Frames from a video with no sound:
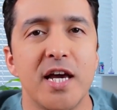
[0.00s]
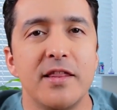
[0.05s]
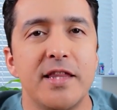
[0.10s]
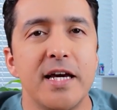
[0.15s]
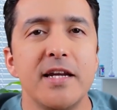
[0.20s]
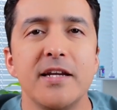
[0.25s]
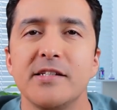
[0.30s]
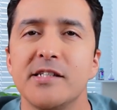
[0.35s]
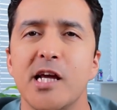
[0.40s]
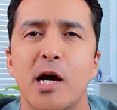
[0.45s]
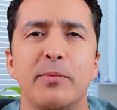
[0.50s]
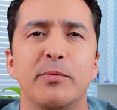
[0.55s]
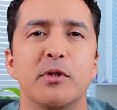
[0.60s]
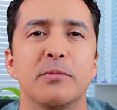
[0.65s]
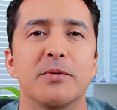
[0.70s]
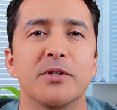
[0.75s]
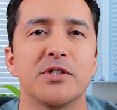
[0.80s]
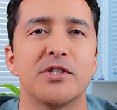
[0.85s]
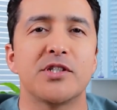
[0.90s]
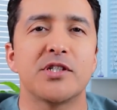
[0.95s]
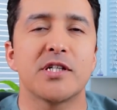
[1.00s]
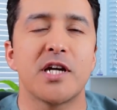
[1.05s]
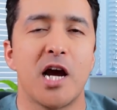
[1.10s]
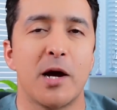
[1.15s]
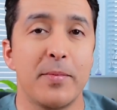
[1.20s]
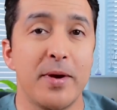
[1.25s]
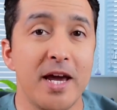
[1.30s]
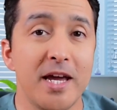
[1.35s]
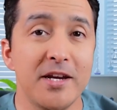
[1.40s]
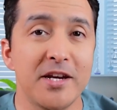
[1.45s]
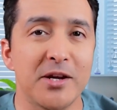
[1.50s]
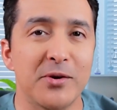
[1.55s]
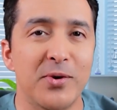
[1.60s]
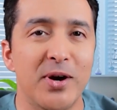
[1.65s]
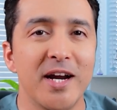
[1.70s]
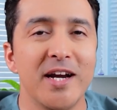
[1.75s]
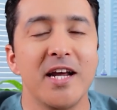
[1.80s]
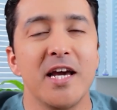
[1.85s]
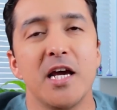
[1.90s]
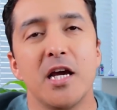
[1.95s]
Then the supplements come handy,
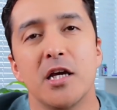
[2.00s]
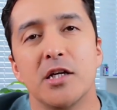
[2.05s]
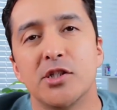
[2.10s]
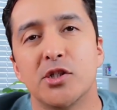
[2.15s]
right?